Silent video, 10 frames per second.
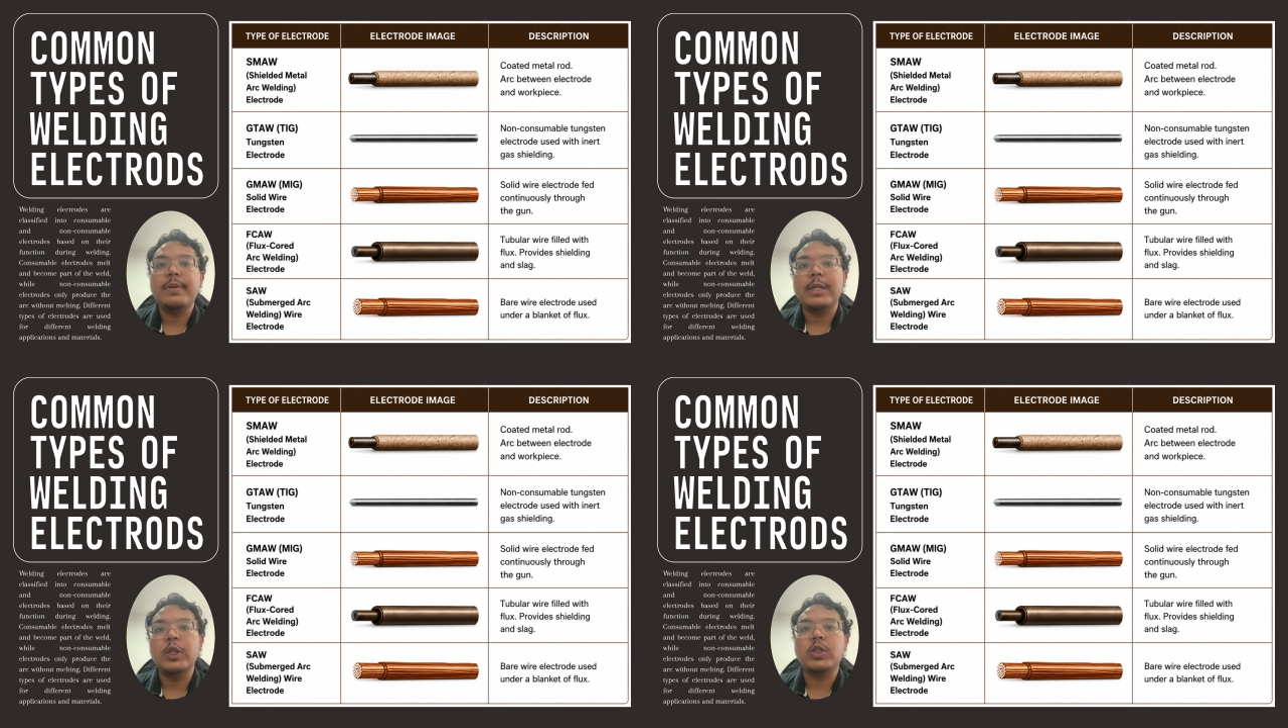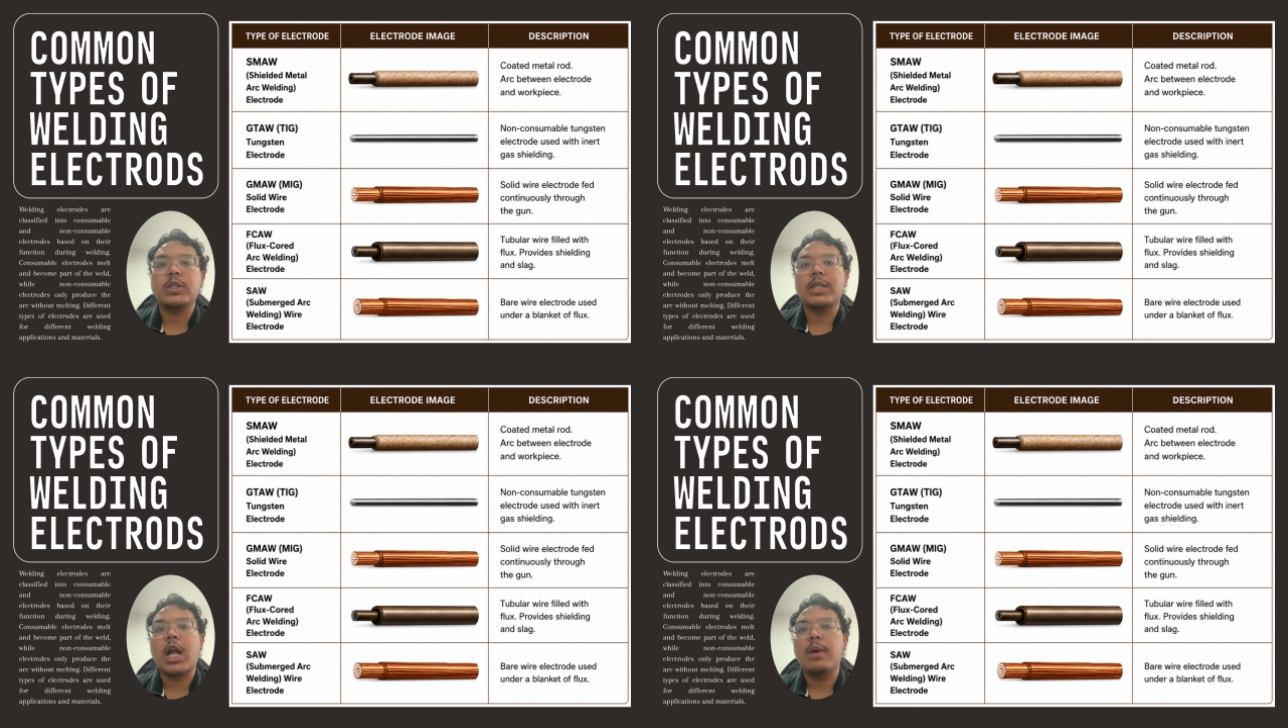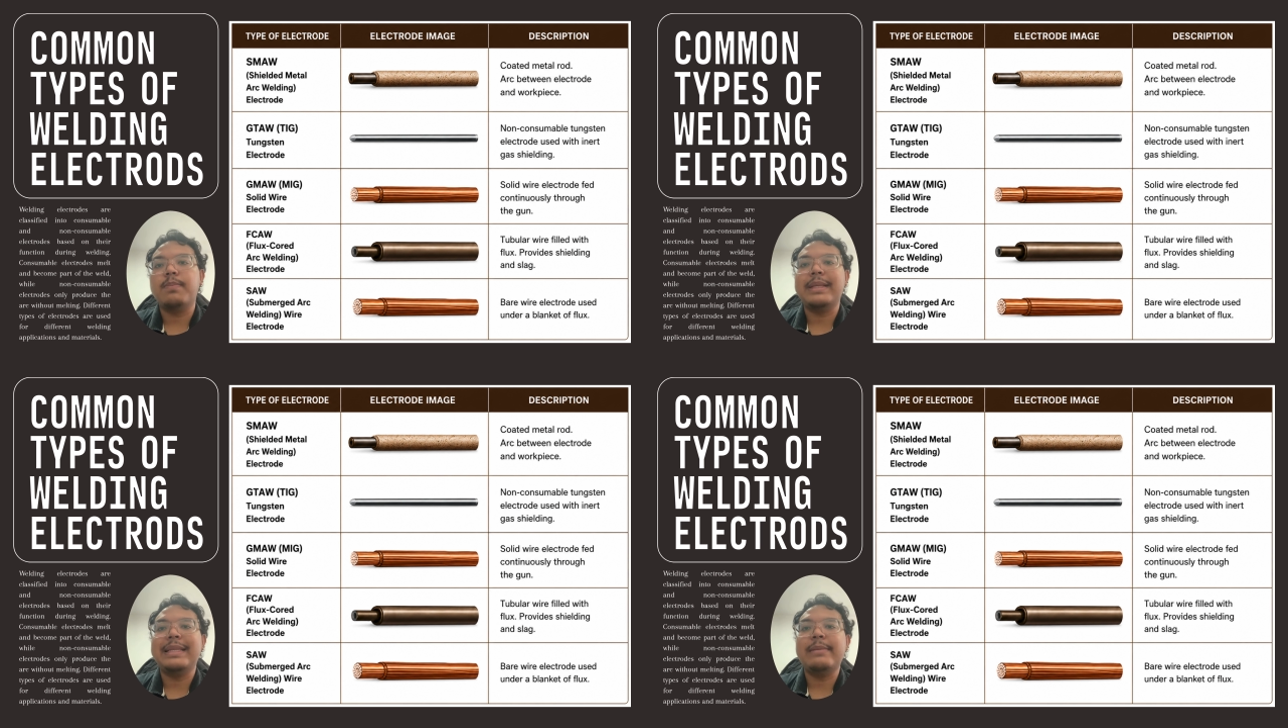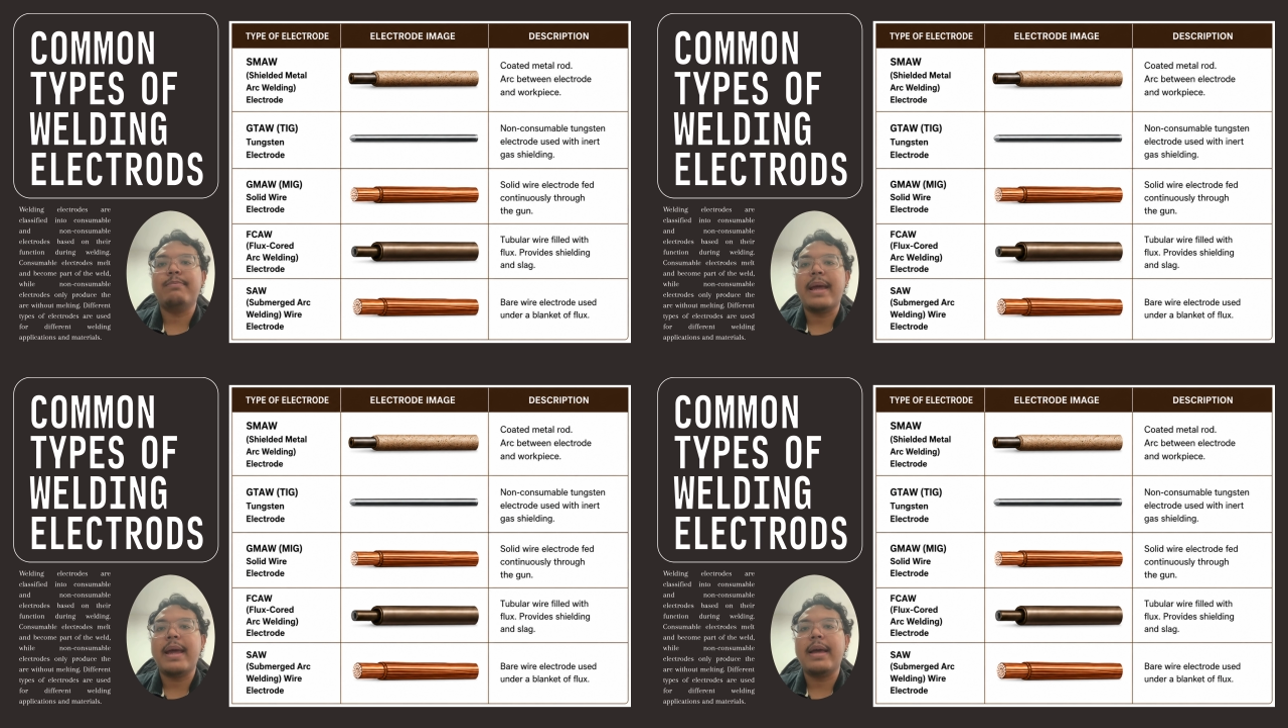looks completely
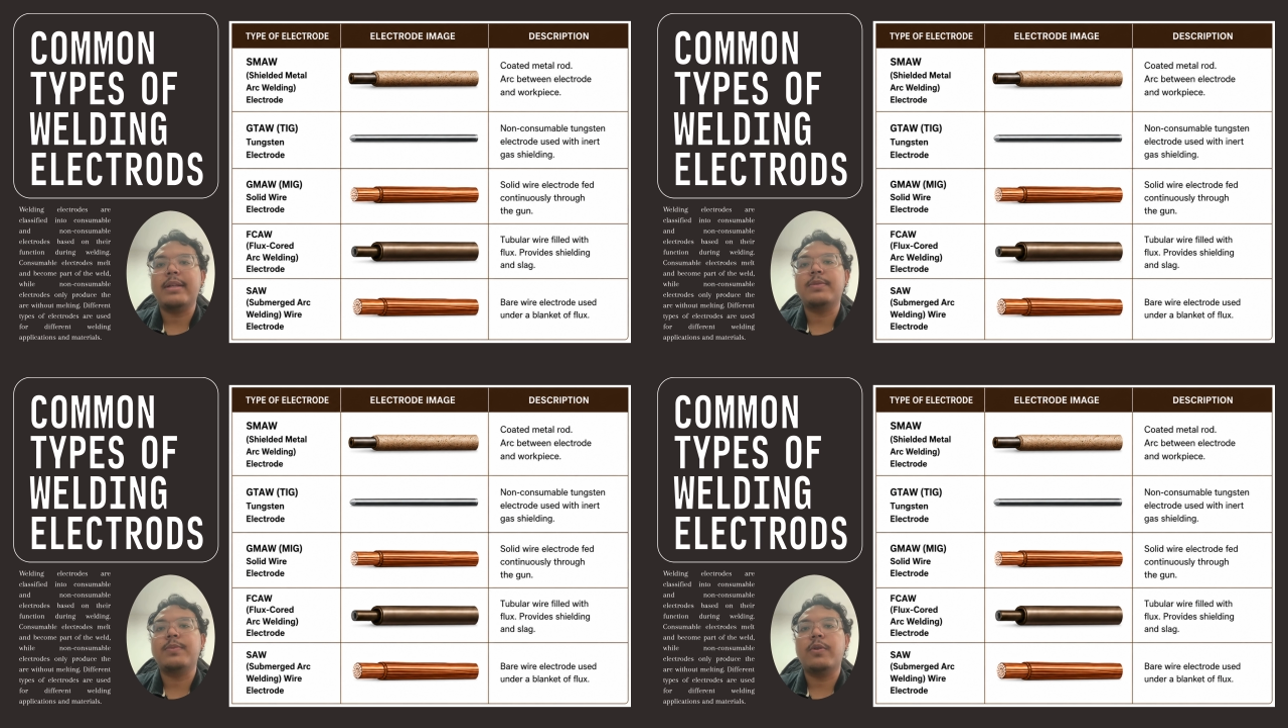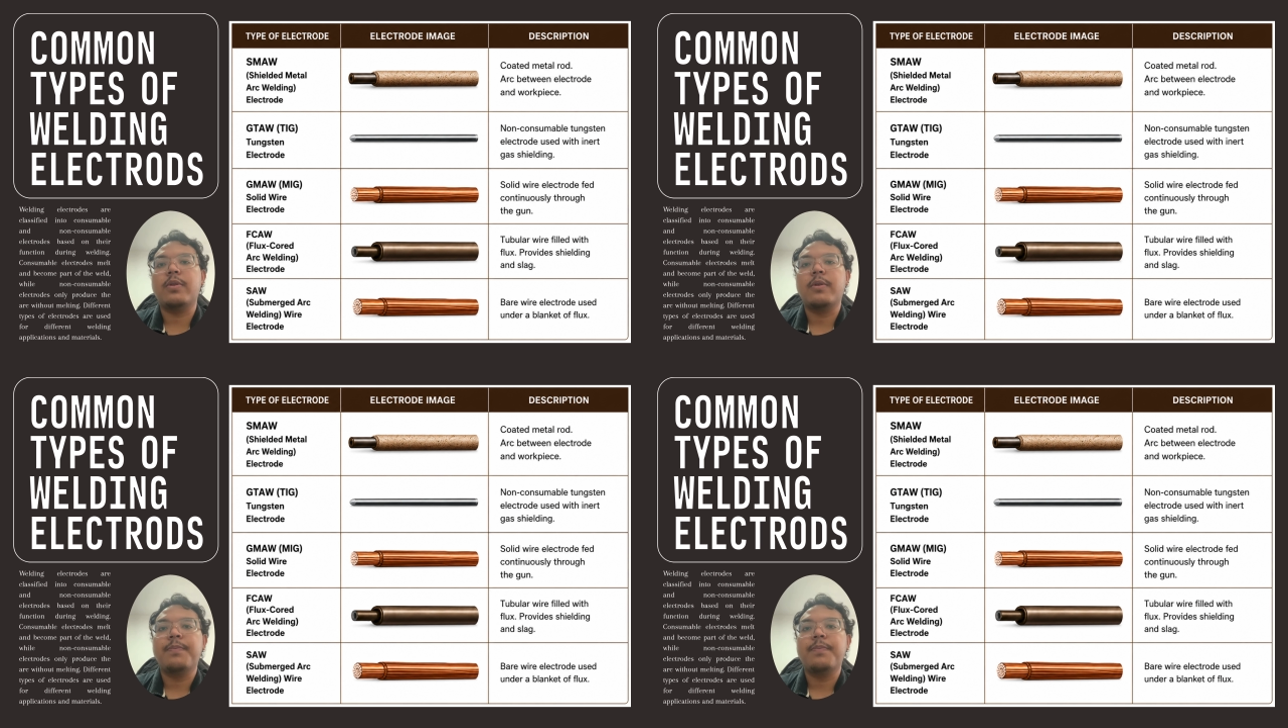bare and smooth.